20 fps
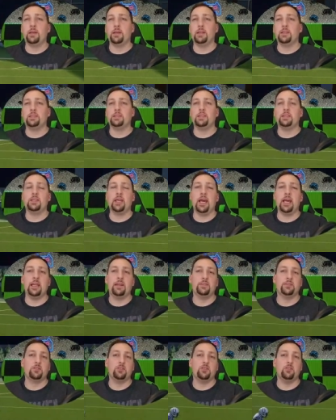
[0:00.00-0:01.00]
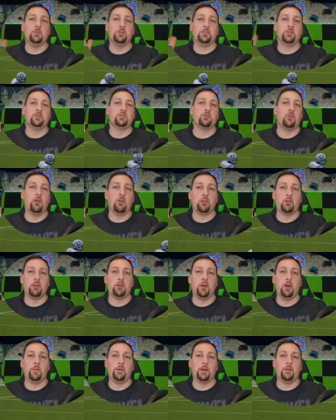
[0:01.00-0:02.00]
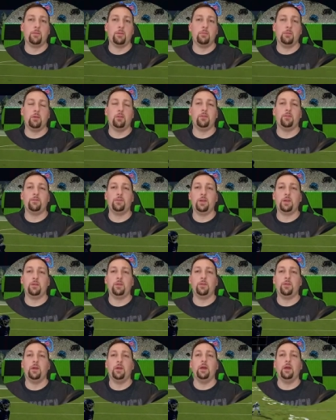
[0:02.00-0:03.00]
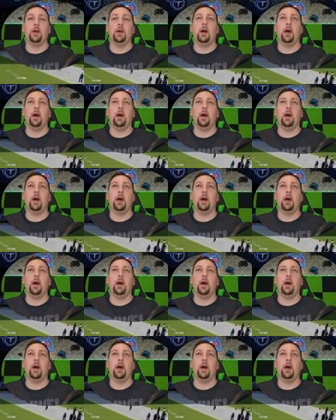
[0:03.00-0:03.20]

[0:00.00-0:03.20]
because the tight ends are a little bit stronger coming up the middle of the field,